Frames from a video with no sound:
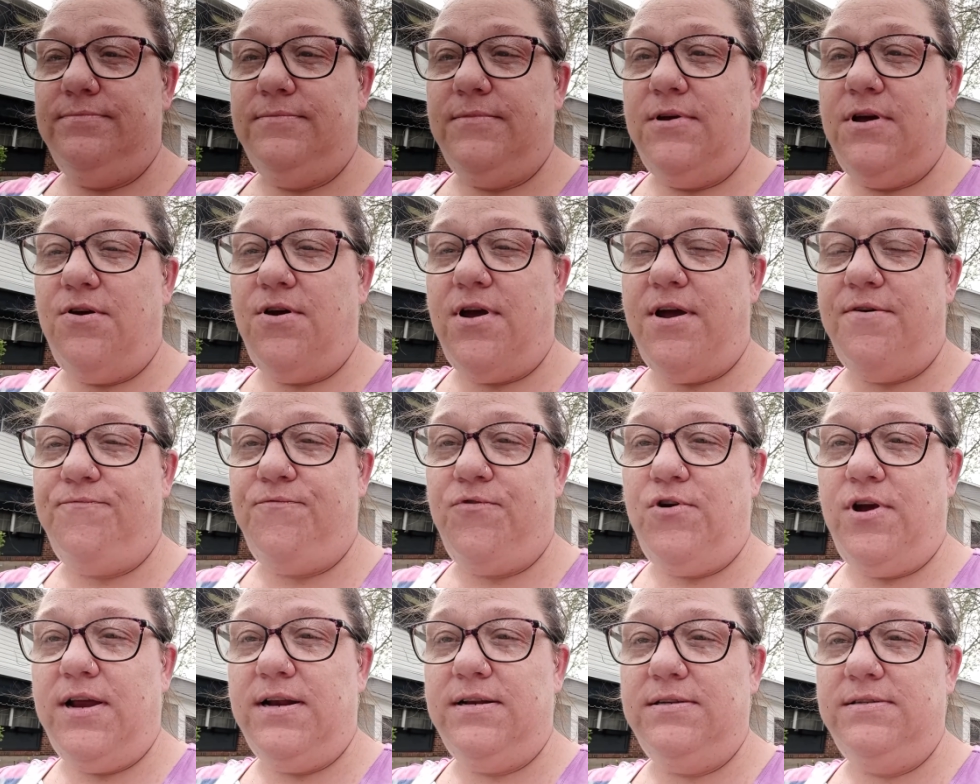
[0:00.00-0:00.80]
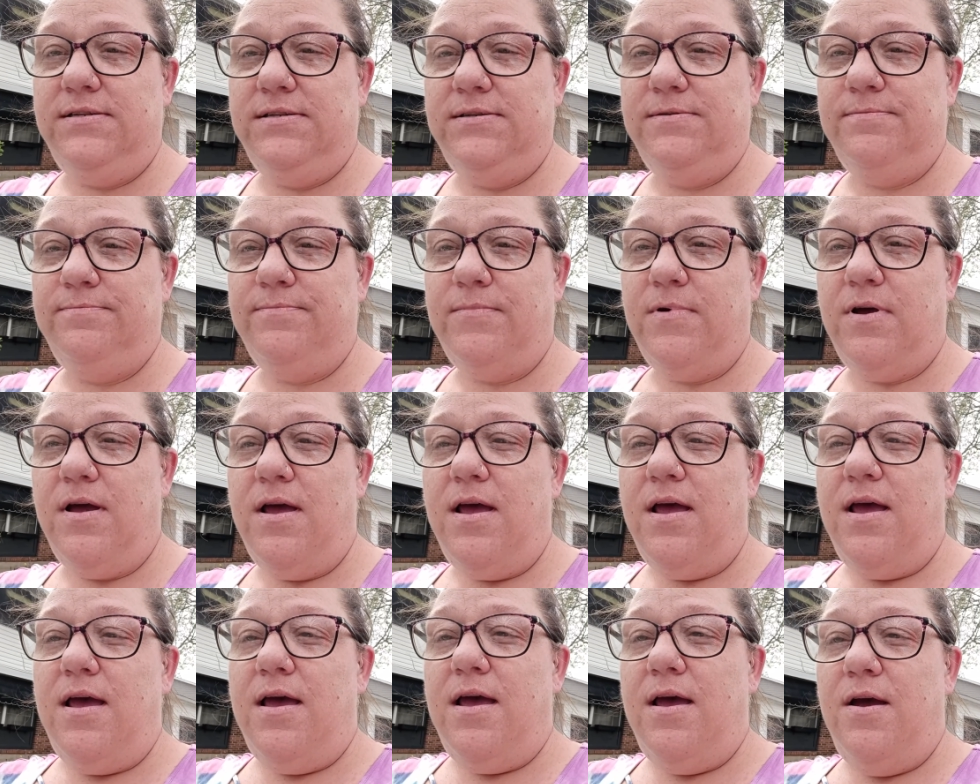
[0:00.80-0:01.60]
All right, friends.
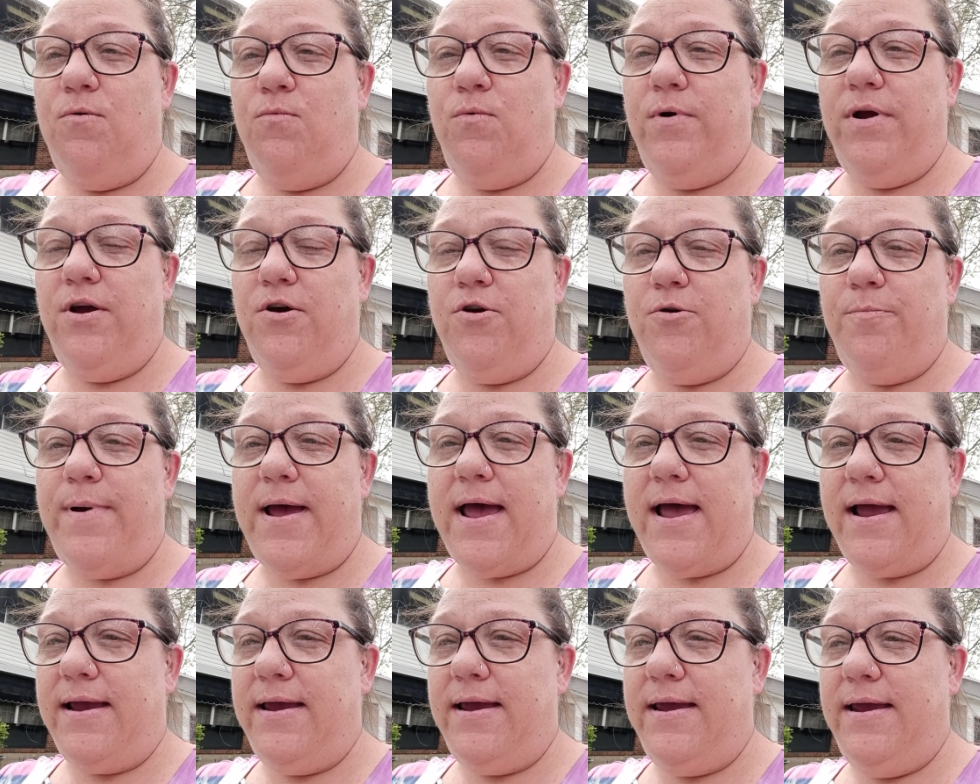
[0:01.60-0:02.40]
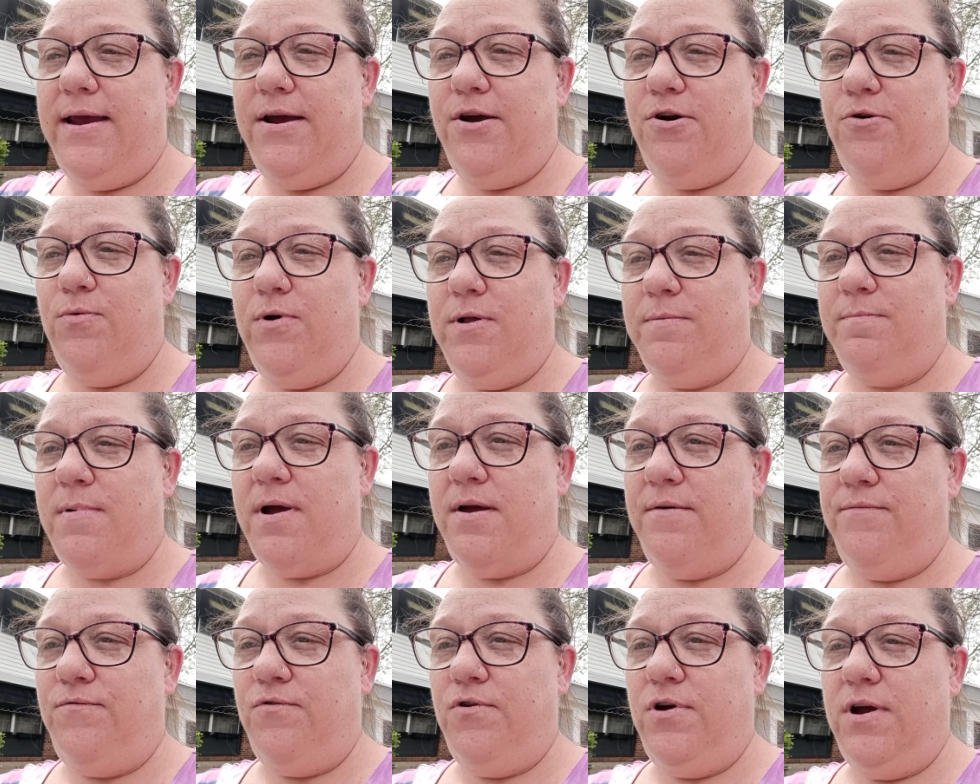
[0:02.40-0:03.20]
We are back here with
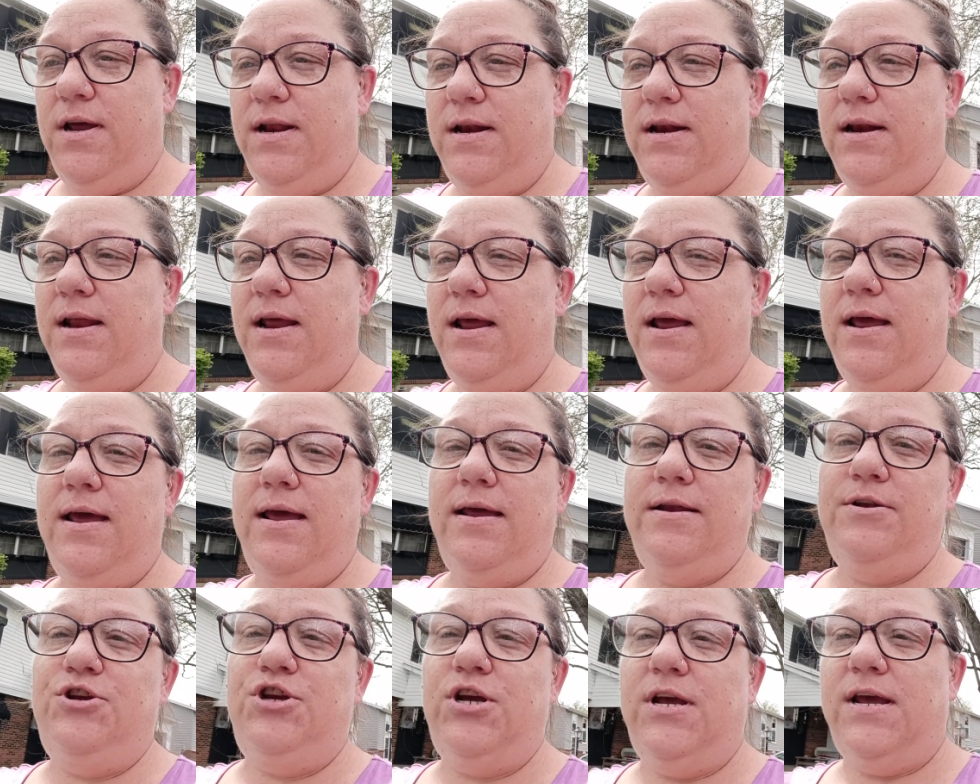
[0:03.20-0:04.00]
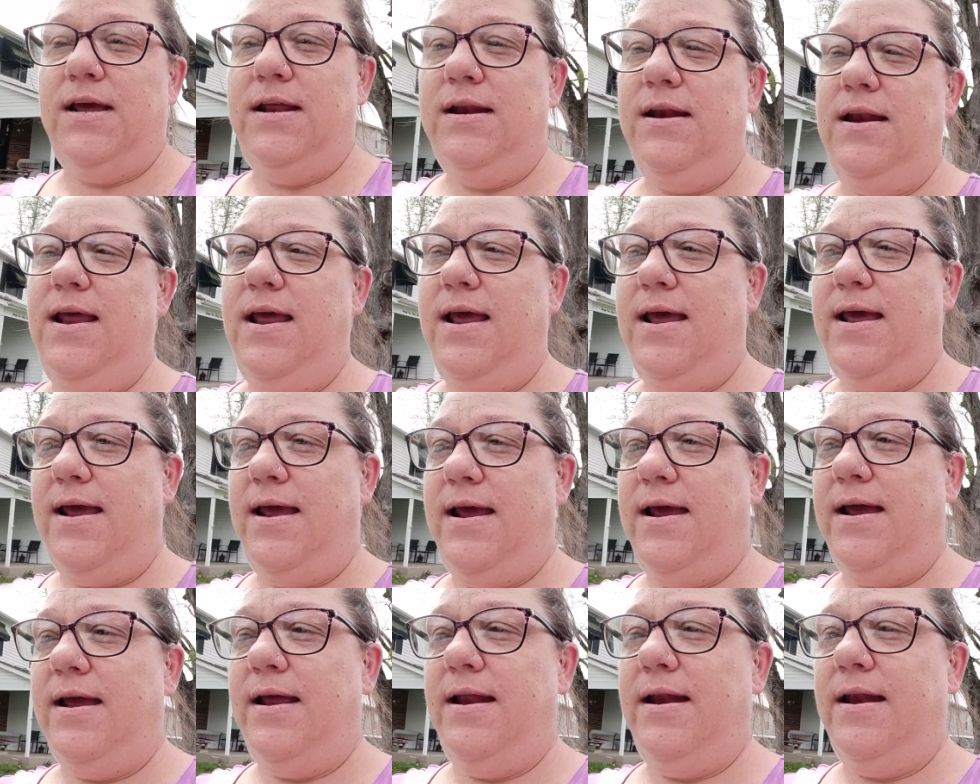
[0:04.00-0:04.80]
my friend Jen,
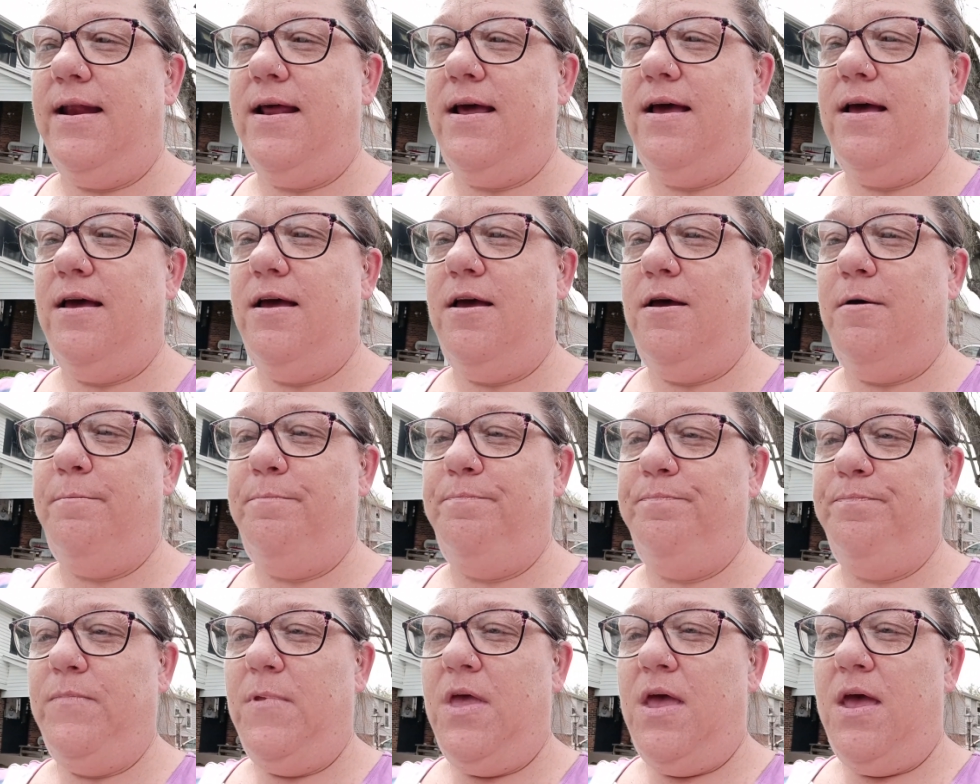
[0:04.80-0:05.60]
and um,